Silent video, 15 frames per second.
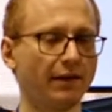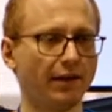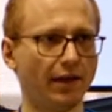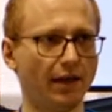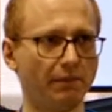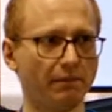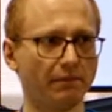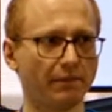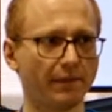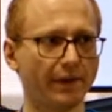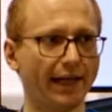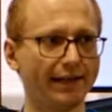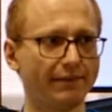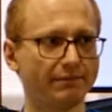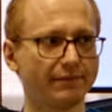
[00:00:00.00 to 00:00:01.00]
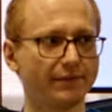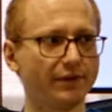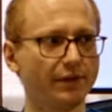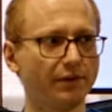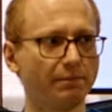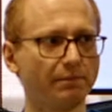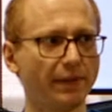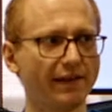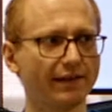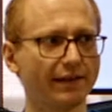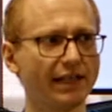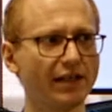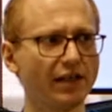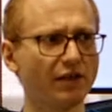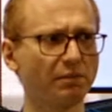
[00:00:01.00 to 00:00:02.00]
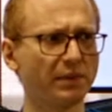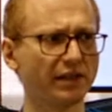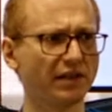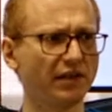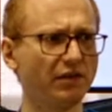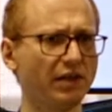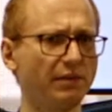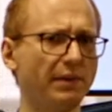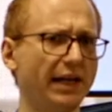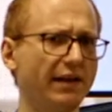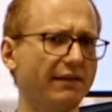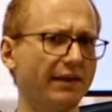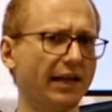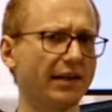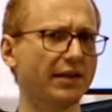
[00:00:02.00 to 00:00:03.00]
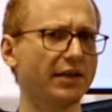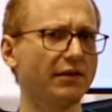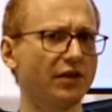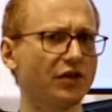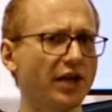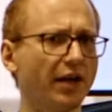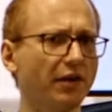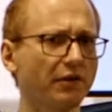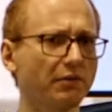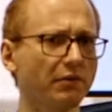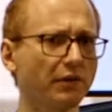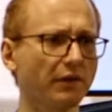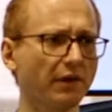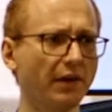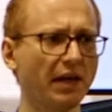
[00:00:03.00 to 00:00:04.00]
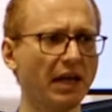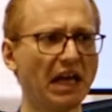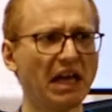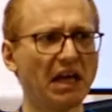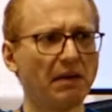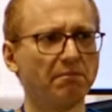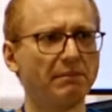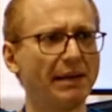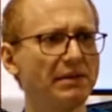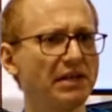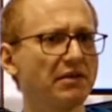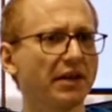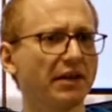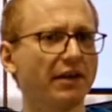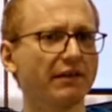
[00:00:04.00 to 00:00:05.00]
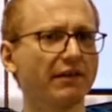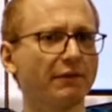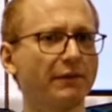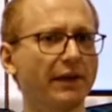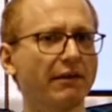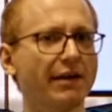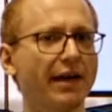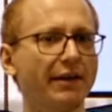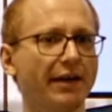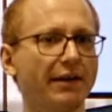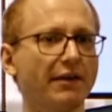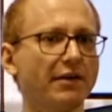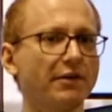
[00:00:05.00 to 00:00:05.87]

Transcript: Um, I, you basically need to build Qt base and Qt shader tools. Maybe you can also figure out how to